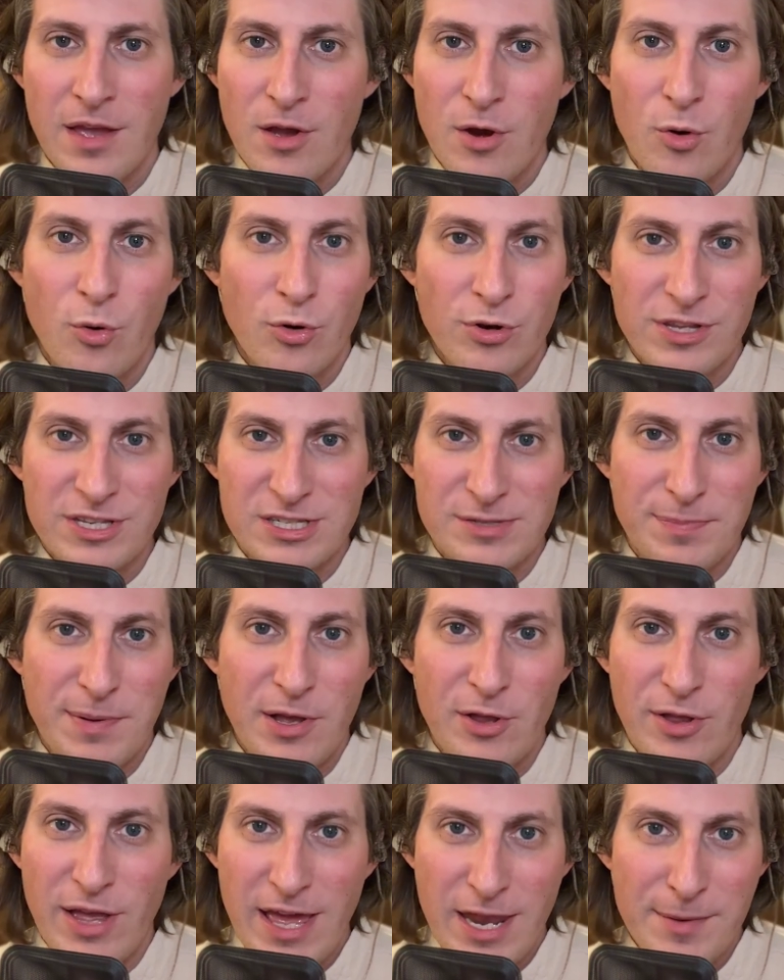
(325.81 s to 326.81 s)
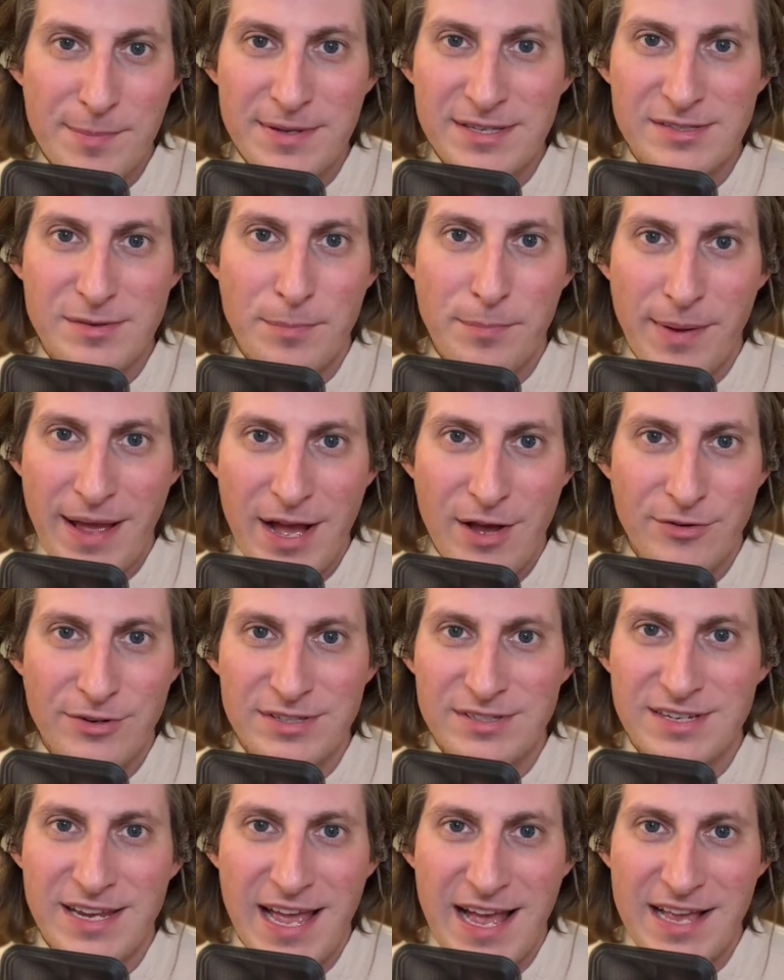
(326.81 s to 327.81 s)
Or the spell Enemies Abound
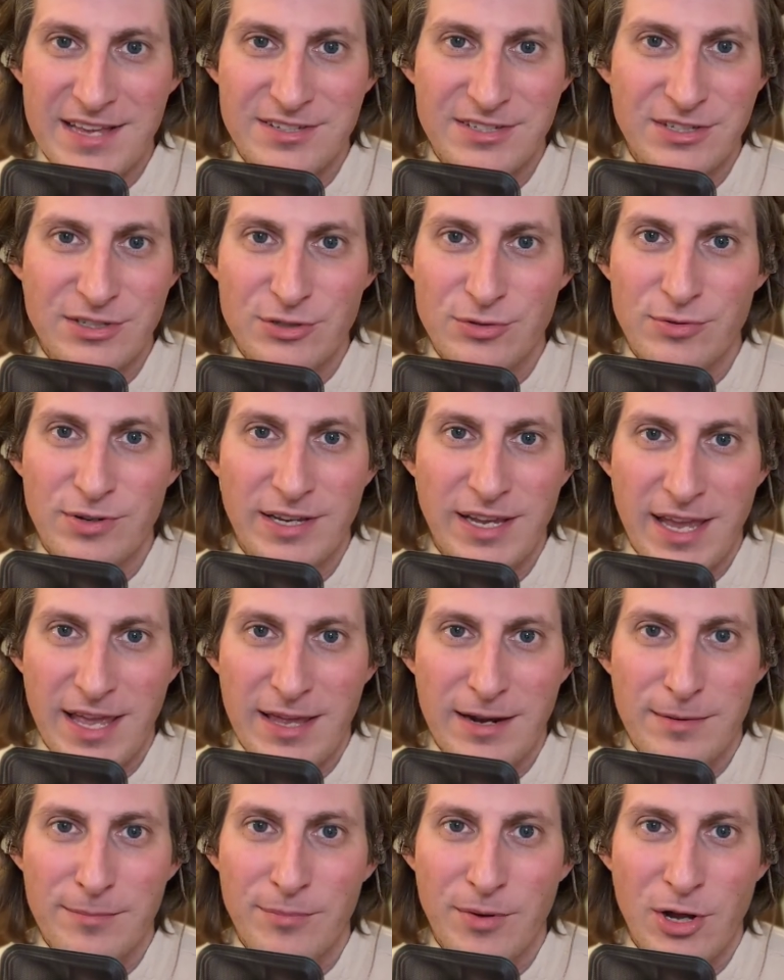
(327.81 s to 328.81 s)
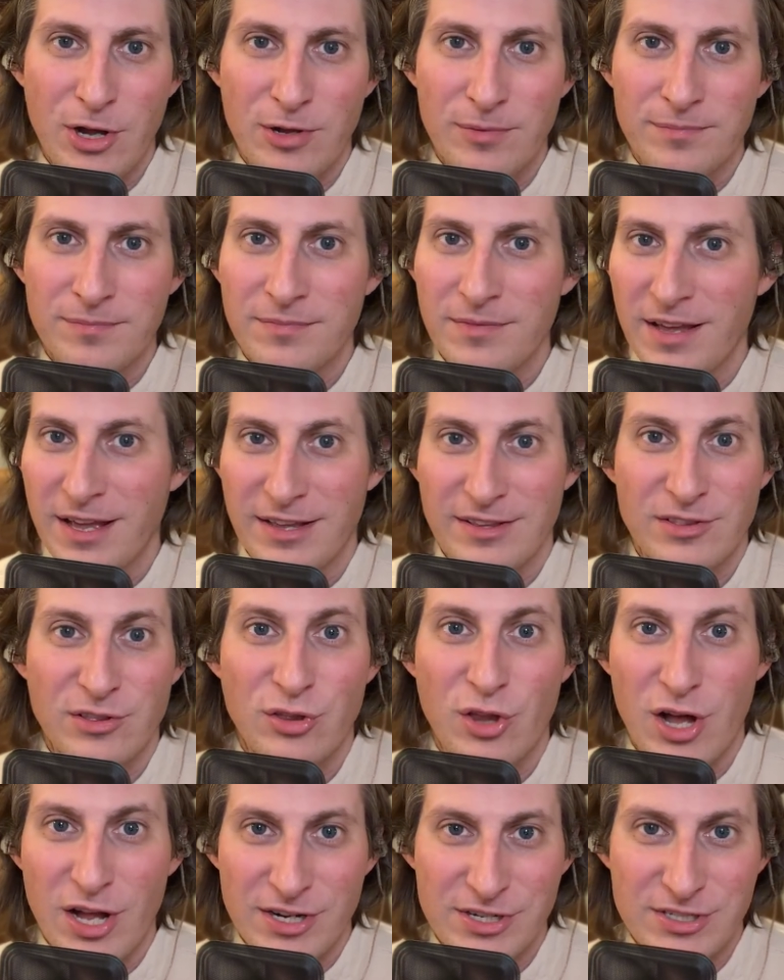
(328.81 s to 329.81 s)
is cast into a cannonball and
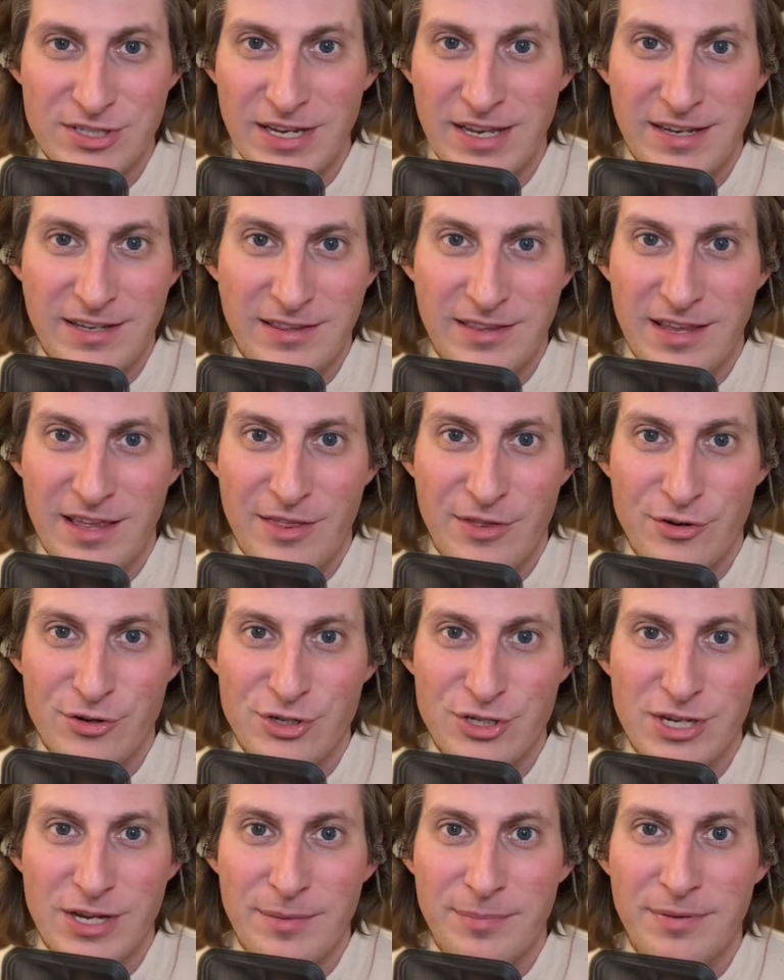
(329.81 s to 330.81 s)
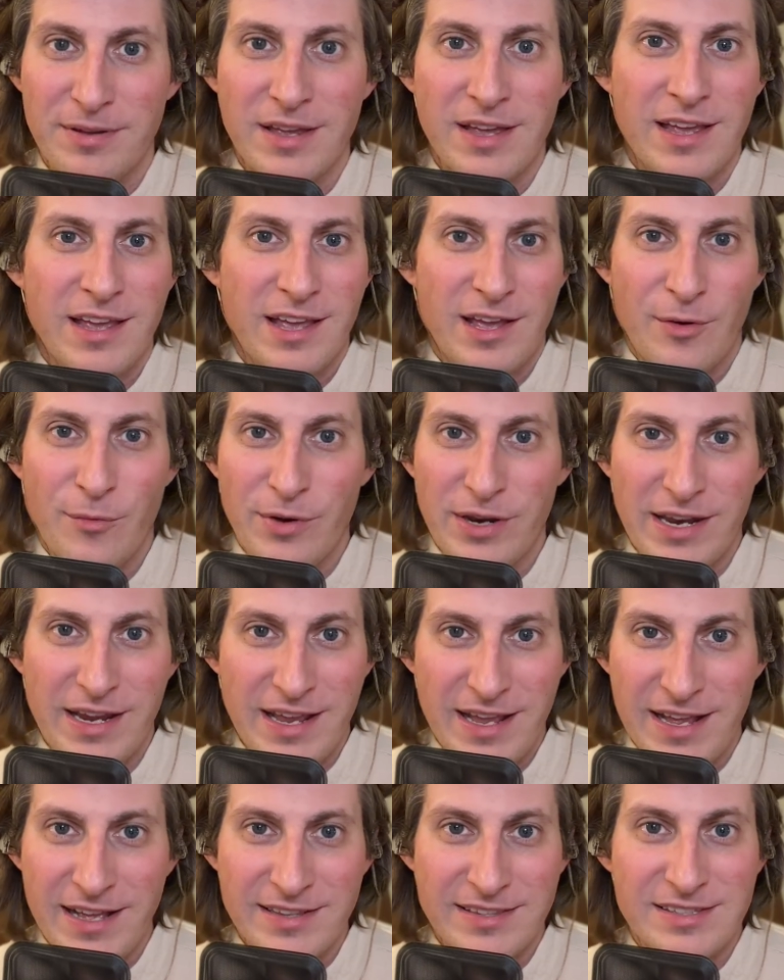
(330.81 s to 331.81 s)
launched at the other ship, and when
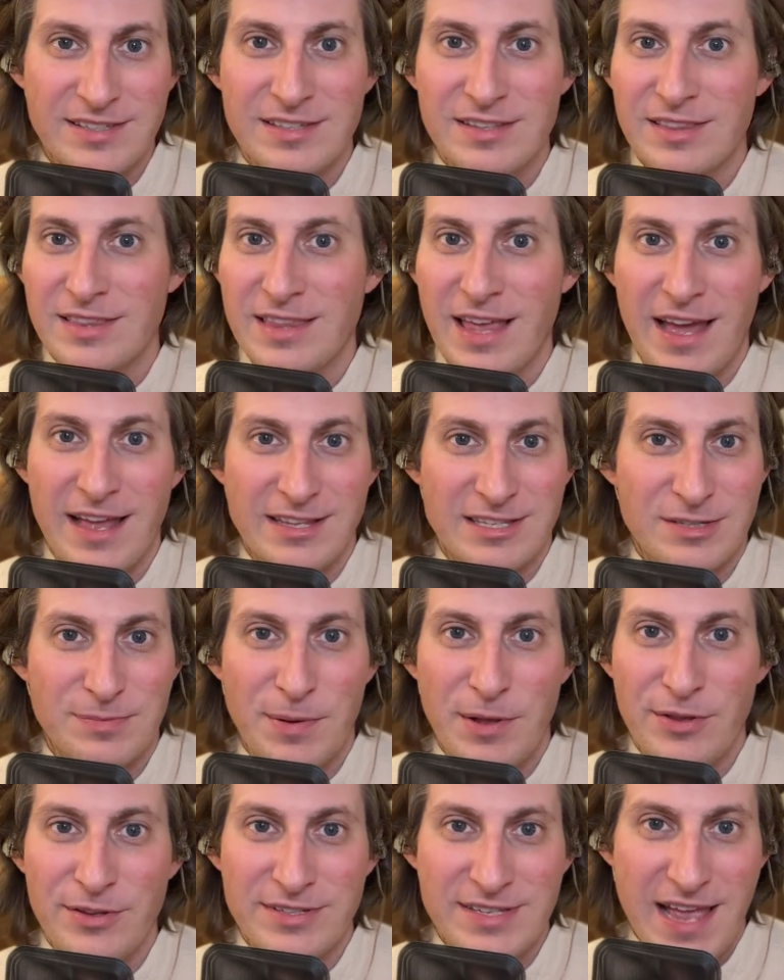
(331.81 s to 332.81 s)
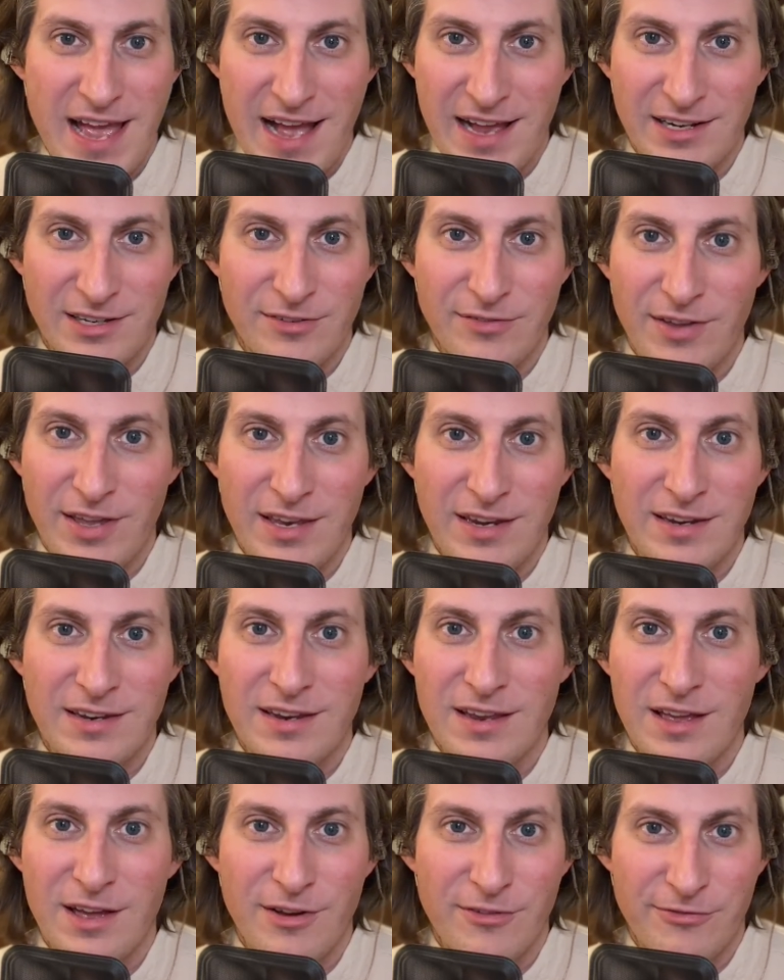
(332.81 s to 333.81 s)
it hits, that spell is
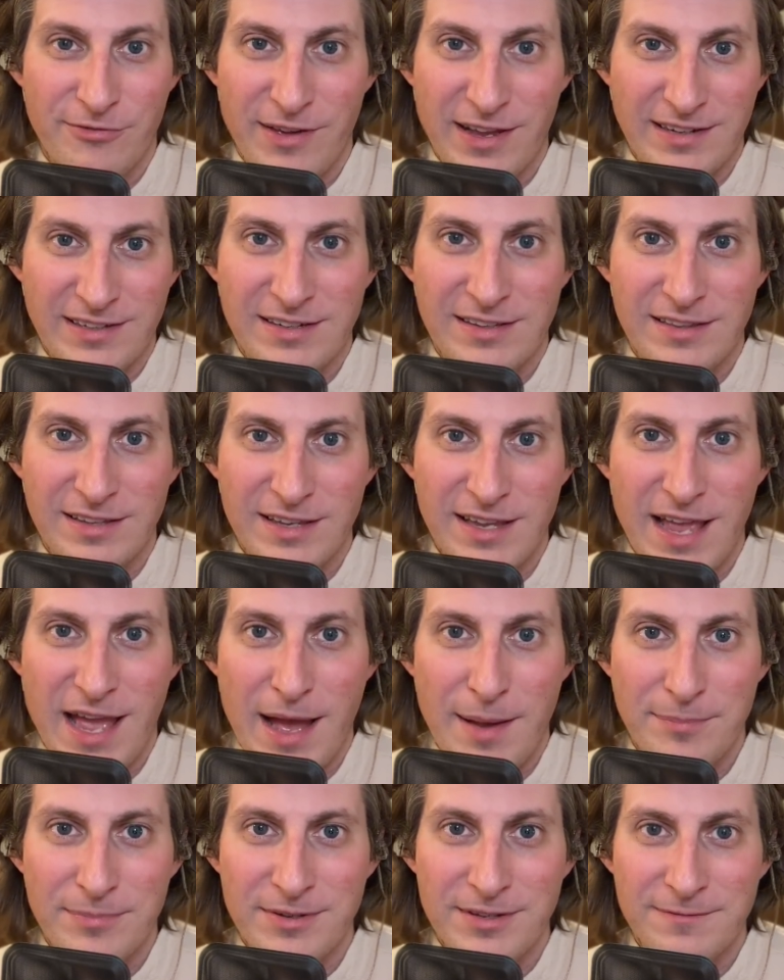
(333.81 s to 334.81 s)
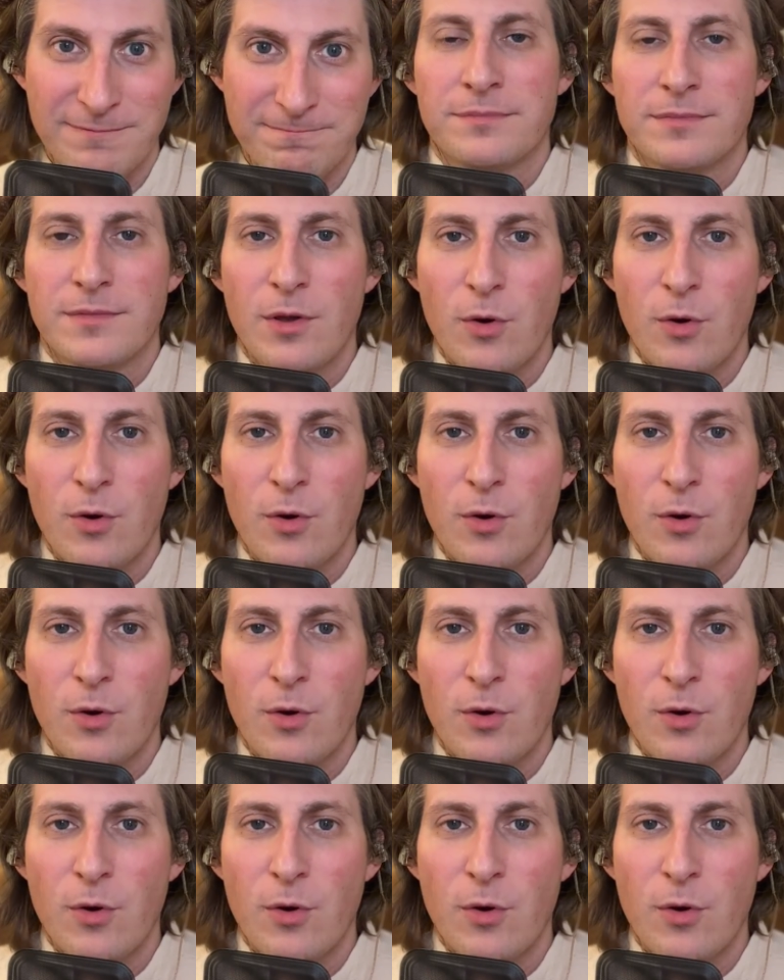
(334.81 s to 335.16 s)
activated, affecting the captain.